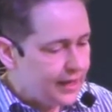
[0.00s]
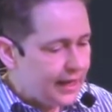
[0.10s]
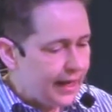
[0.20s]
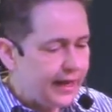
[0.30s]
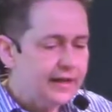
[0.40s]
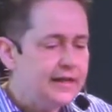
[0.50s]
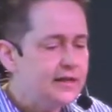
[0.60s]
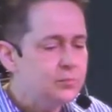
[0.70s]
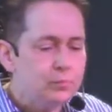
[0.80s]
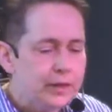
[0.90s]
and
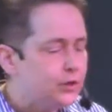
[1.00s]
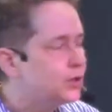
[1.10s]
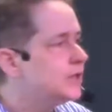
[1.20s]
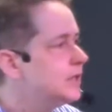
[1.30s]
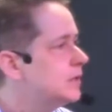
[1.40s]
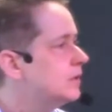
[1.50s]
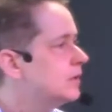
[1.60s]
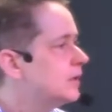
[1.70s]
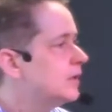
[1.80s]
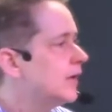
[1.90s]
he's bearded
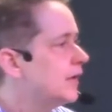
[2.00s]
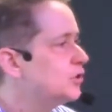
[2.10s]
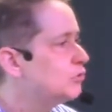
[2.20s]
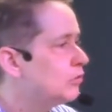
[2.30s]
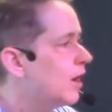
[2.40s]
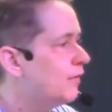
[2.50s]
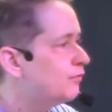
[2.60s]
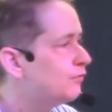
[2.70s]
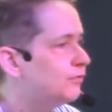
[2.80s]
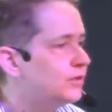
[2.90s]
and gruff